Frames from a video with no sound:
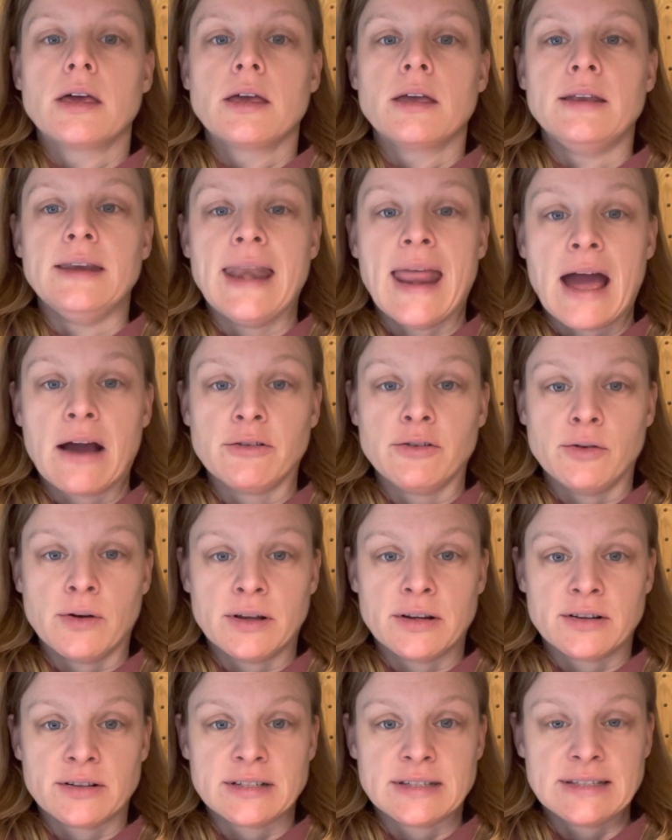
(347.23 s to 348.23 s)
now you
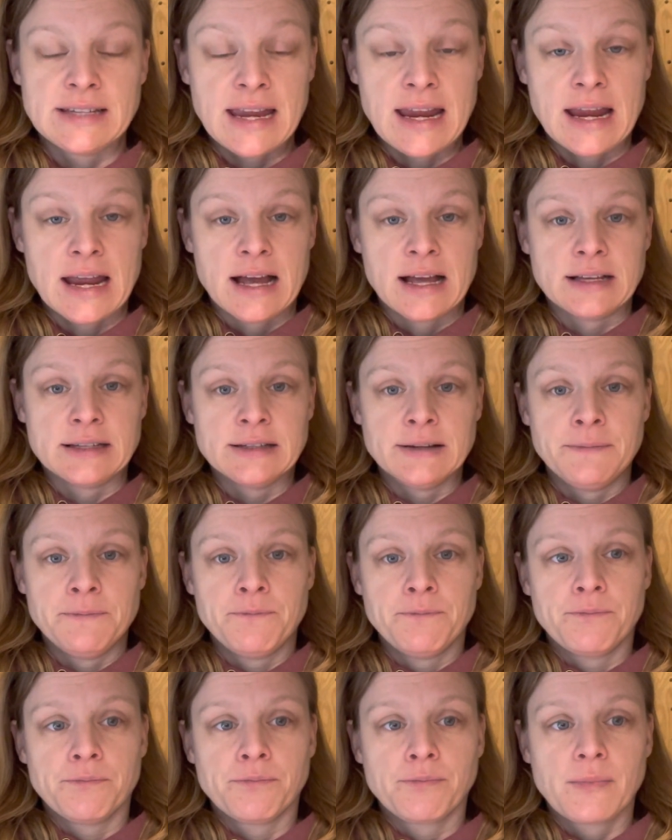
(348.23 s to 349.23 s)
understand
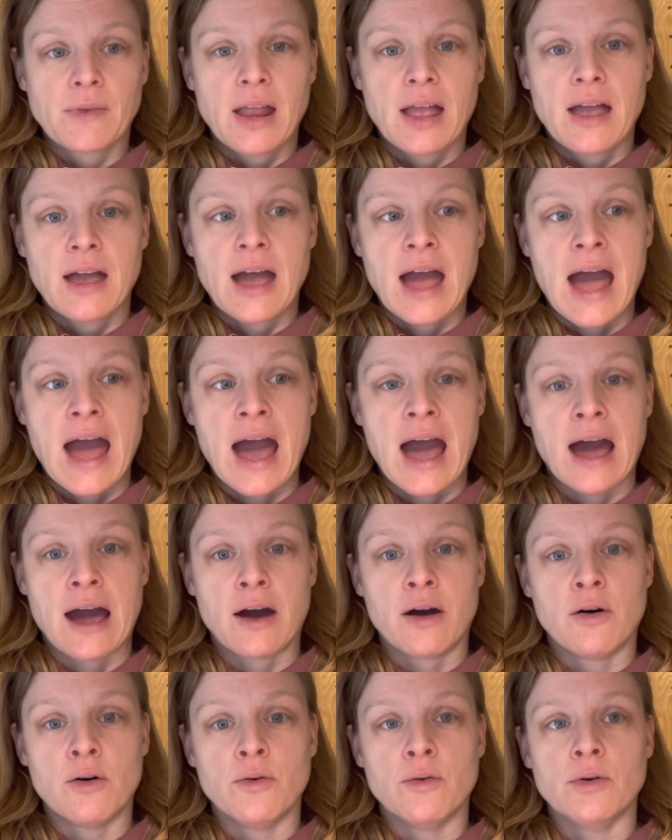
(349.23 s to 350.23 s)

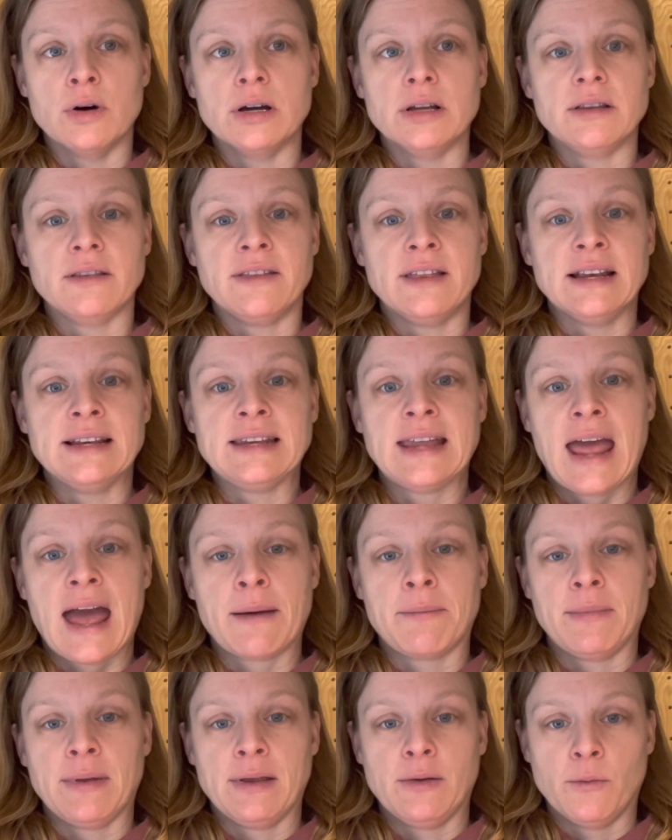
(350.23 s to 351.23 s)
how the
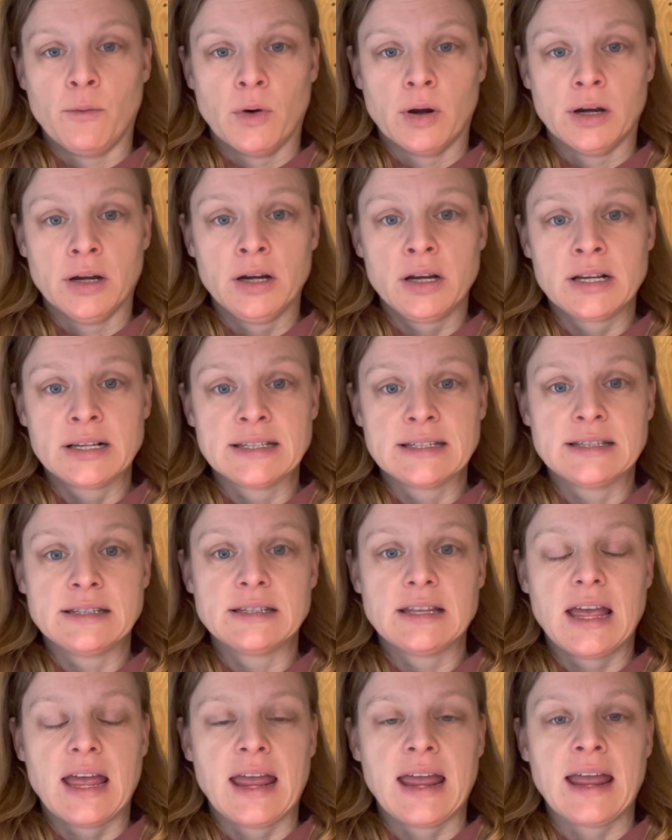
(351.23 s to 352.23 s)
tapping works,
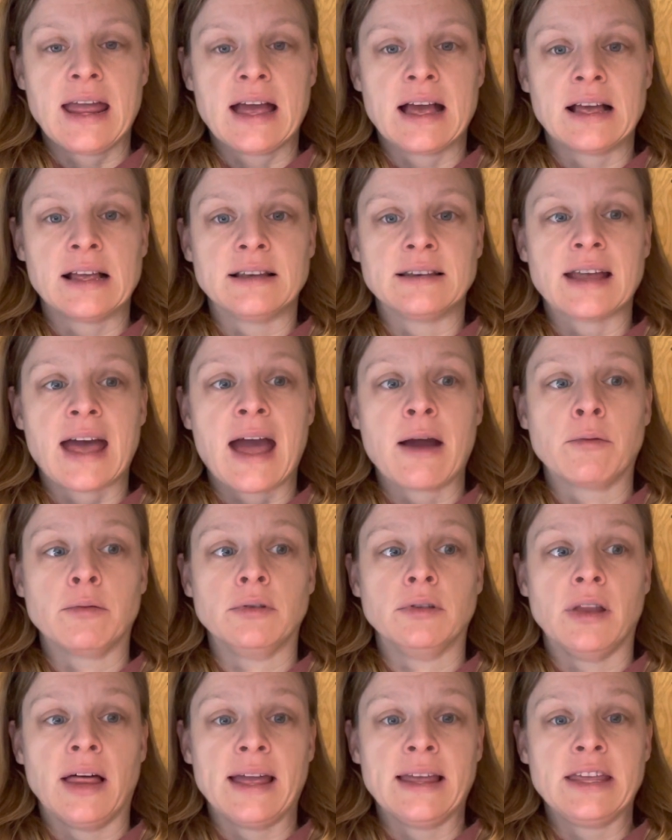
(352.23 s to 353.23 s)
and I would
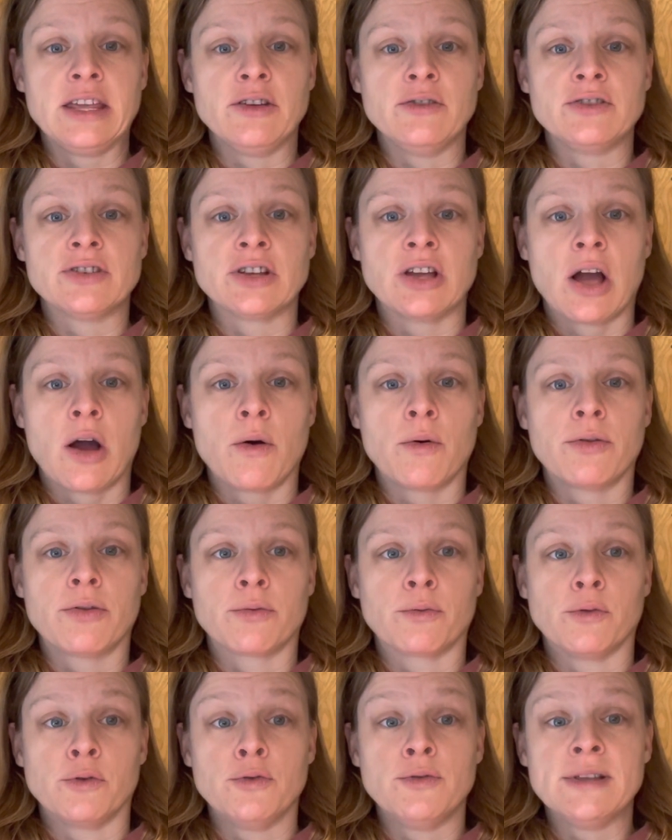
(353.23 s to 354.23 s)
like you to go
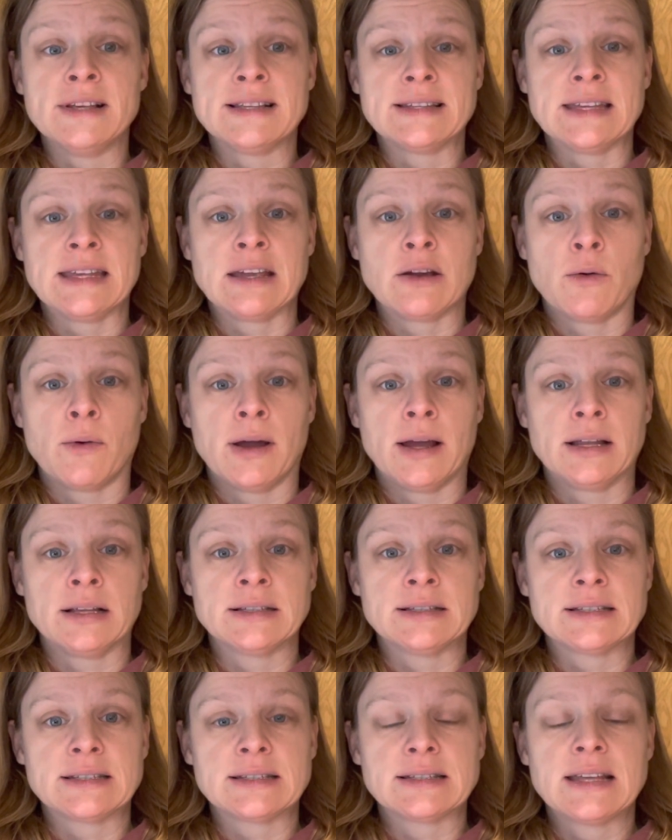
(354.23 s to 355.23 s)
through the
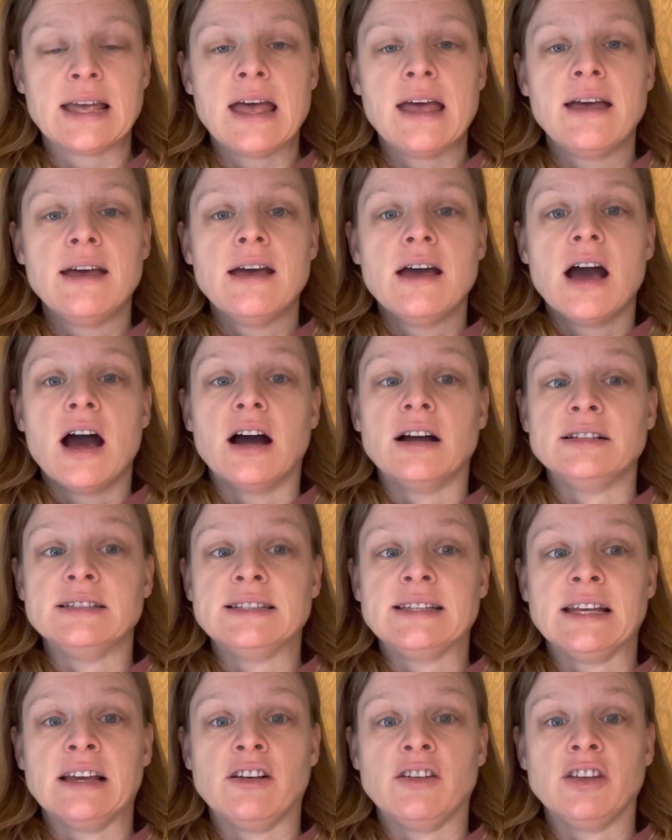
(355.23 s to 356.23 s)
sequence
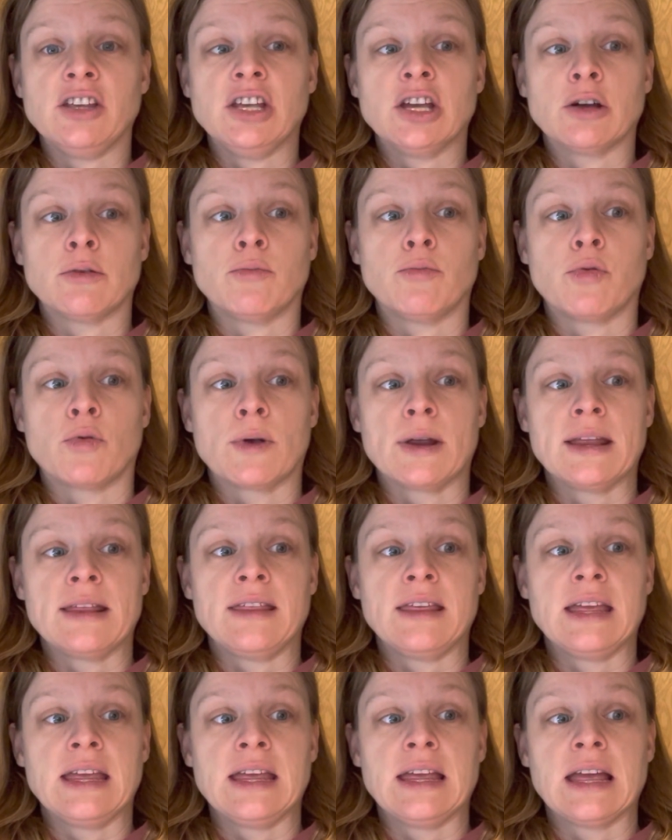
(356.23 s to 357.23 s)
until your
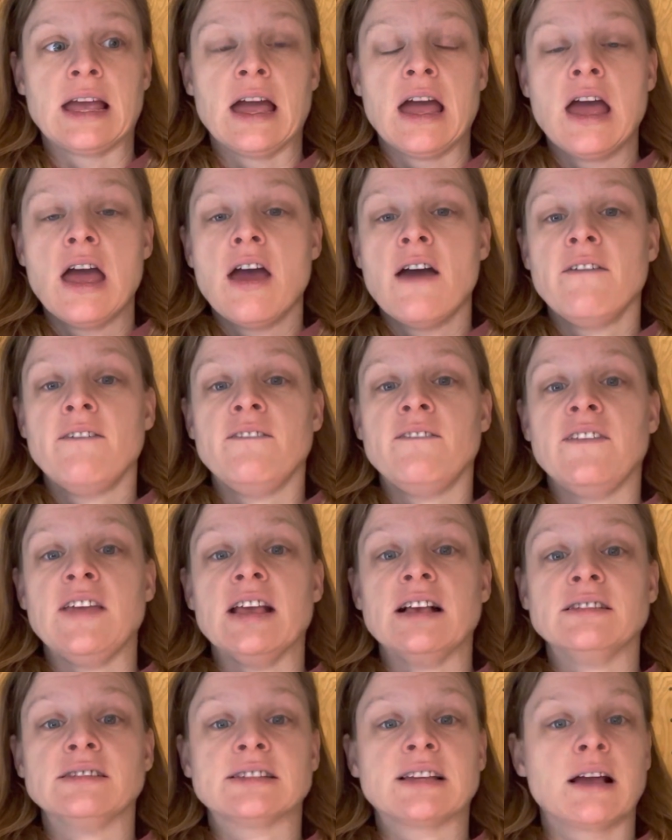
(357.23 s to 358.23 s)
breathing
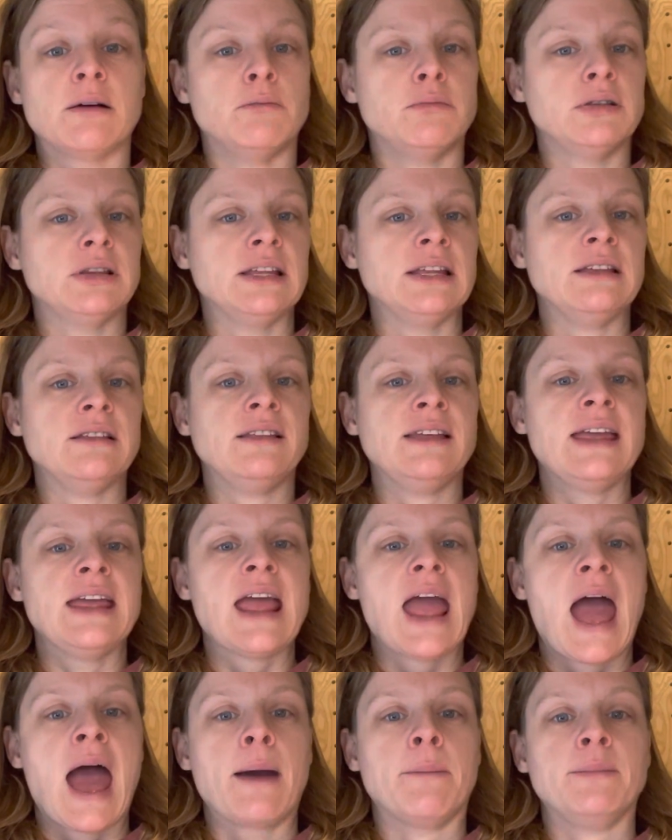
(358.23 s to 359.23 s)
feels
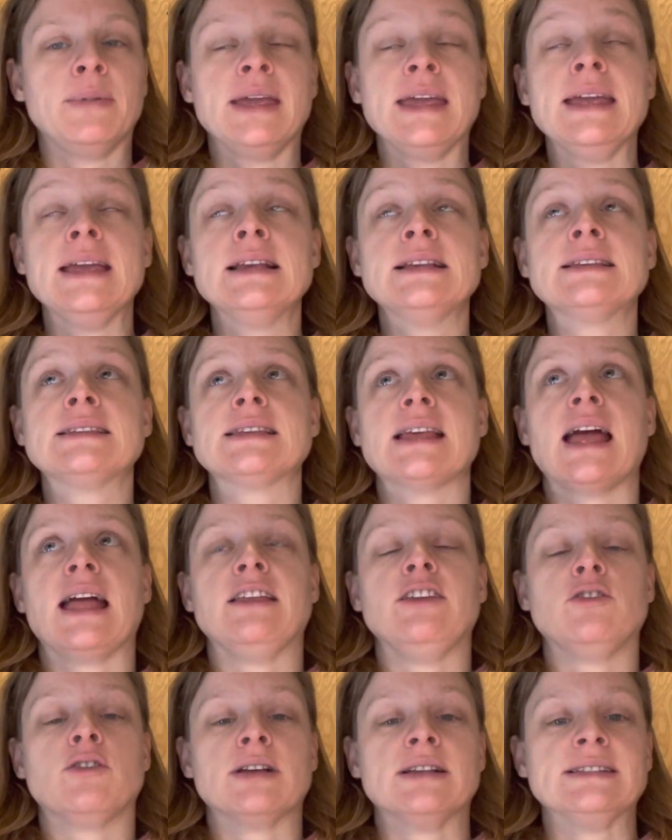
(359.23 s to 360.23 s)
completely at peace
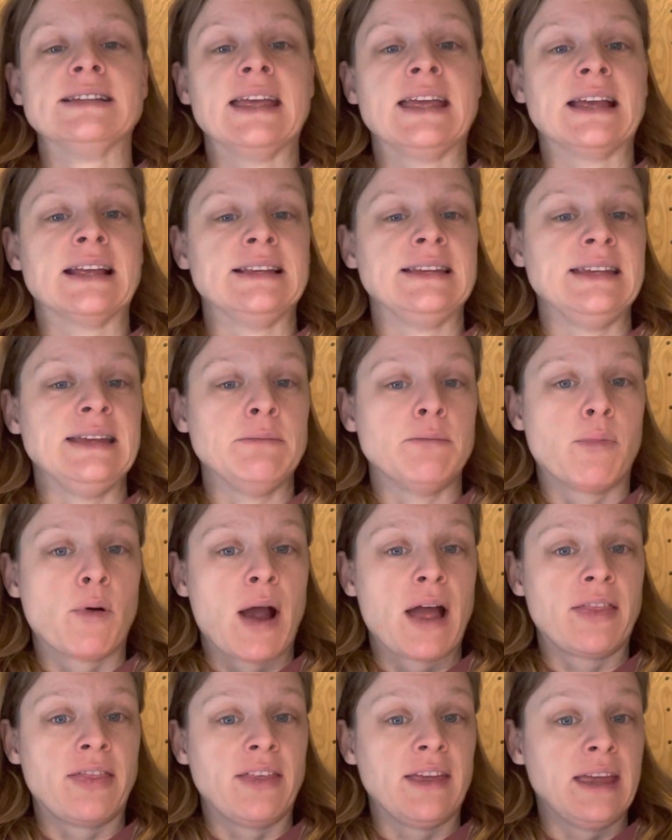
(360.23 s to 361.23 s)
and you can take a deep
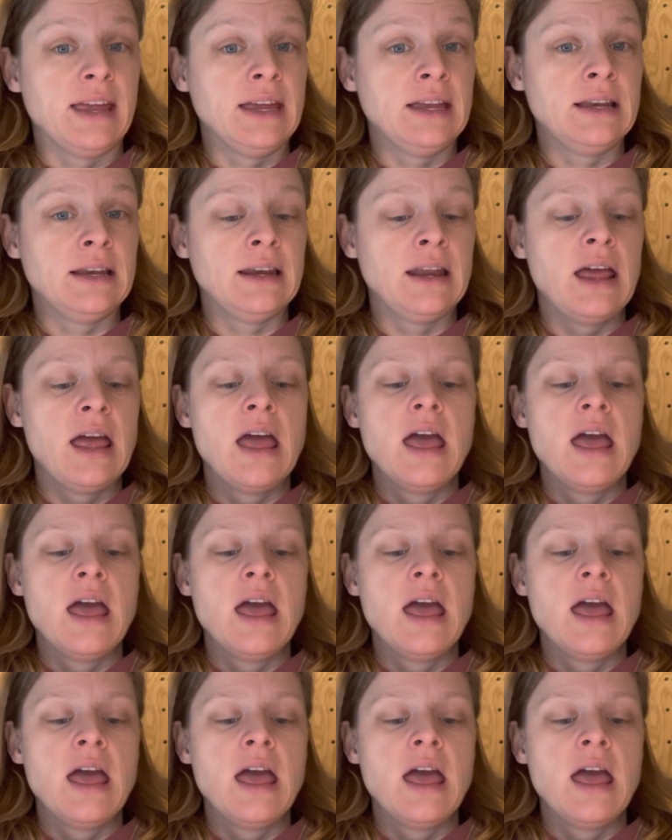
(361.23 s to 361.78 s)
breath in